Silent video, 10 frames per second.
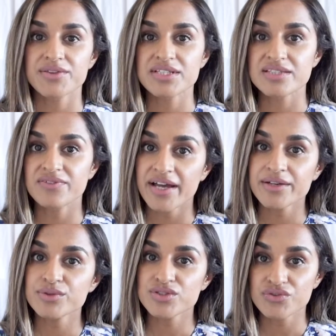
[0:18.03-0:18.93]
the
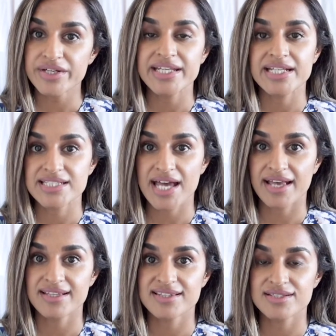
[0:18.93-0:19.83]
cervical screening
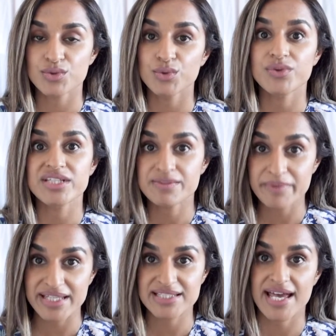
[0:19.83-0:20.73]
test, or the
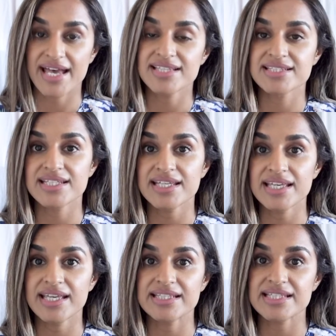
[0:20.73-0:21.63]
smear test,
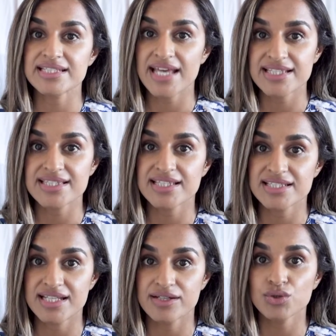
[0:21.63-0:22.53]
is a test
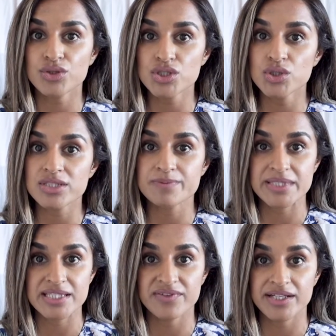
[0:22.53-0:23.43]
that's done not to look
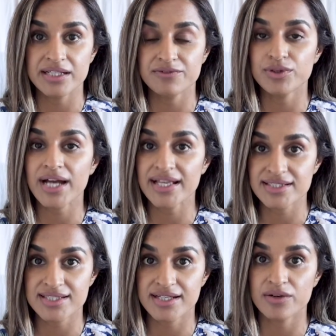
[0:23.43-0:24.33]
specifically for
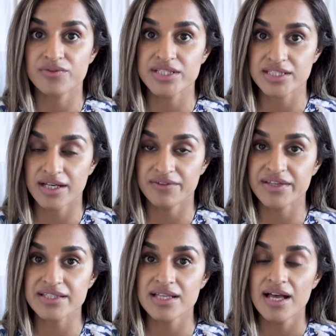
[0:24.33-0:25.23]
cancer of the
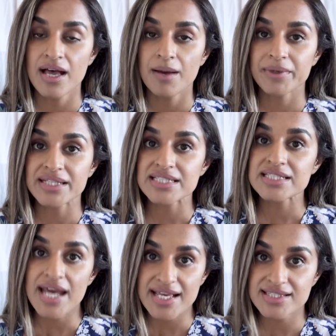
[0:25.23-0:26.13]
cervix, but it's a
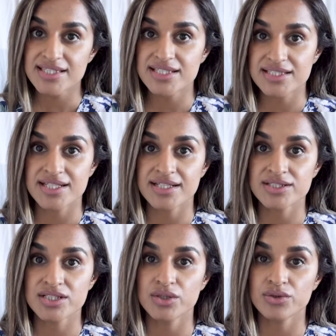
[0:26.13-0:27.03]
test that's
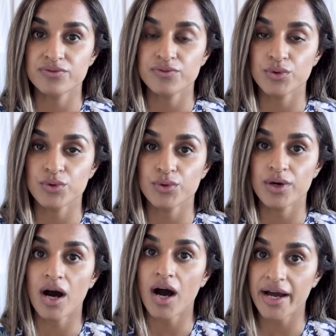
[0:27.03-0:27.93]
done to look for
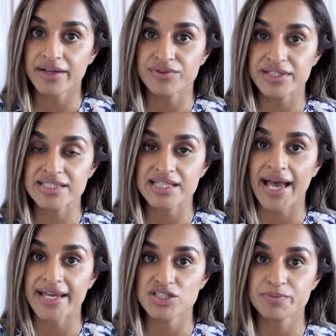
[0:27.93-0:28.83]
a high-risk
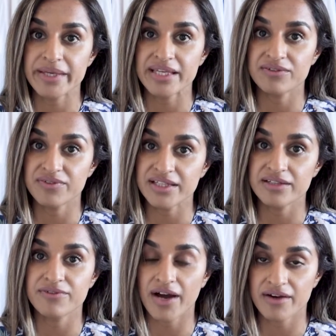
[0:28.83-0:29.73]

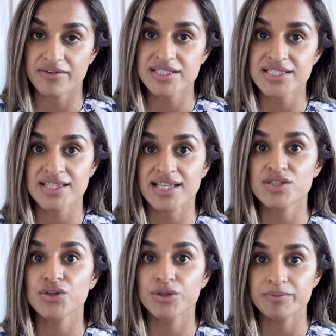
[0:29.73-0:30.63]
HPV virus,
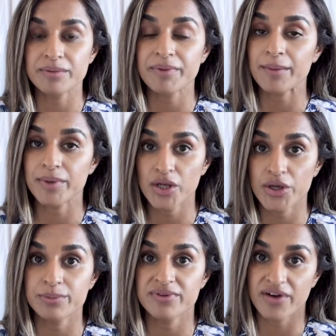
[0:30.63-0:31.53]
that's human
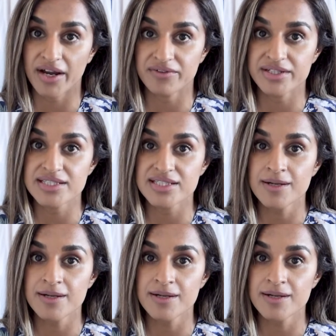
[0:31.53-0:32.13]
papillomavirus,